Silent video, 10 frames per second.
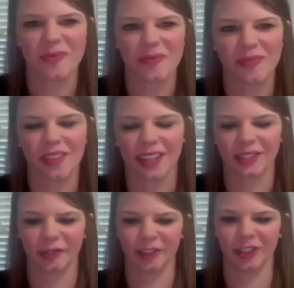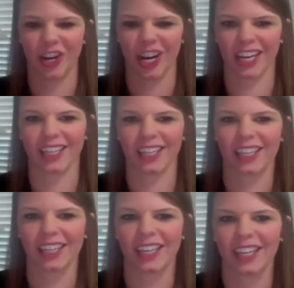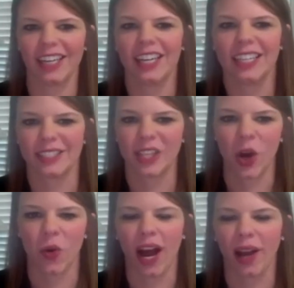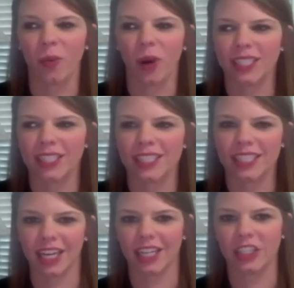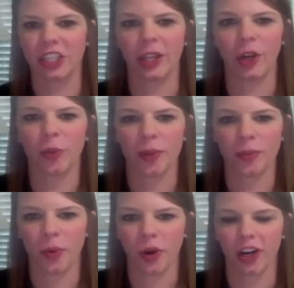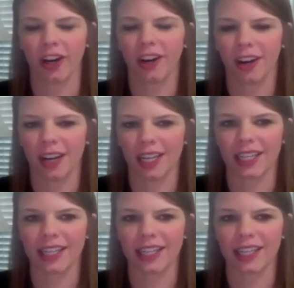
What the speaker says: Thanks for sharing. So I want to touch a little bit more on